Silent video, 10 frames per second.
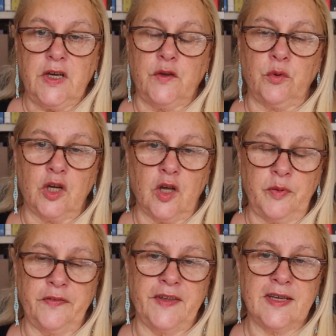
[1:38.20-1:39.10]
There are a
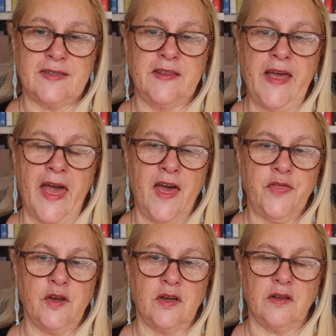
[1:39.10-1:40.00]
couple of things in there
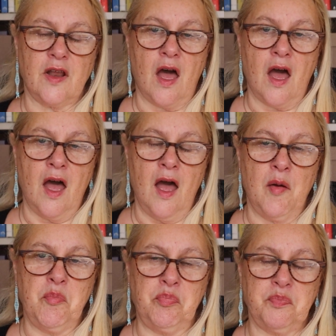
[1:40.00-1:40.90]
that
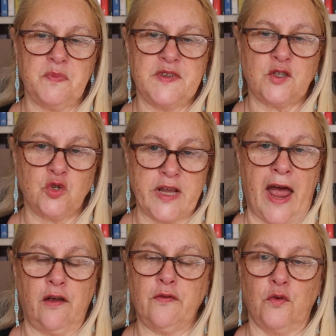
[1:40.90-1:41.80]
stood
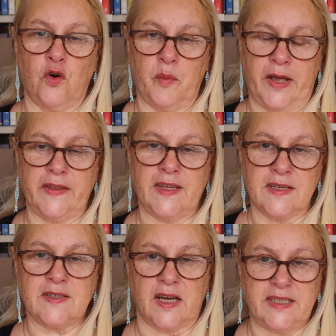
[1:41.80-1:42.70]
out for me,
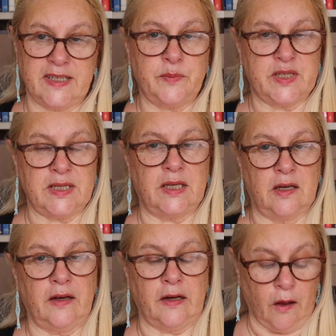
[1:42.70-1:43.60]
things that I did
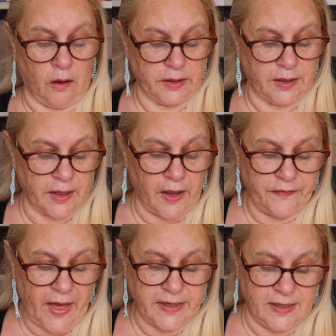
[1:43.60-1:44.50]
particularly like,
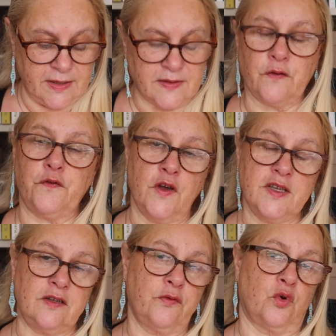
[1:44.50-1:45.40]
and that is,
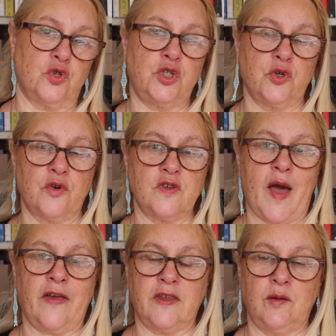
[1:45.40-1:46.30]
first of all, she talks
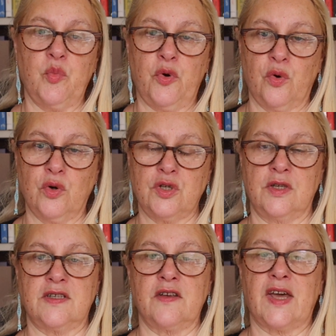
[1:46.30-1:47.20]
about the
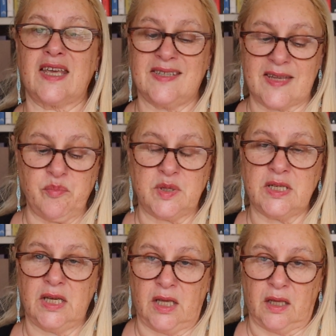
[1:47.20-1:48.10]
importance of
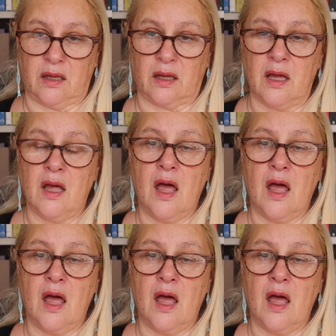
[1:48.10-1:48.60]
accepting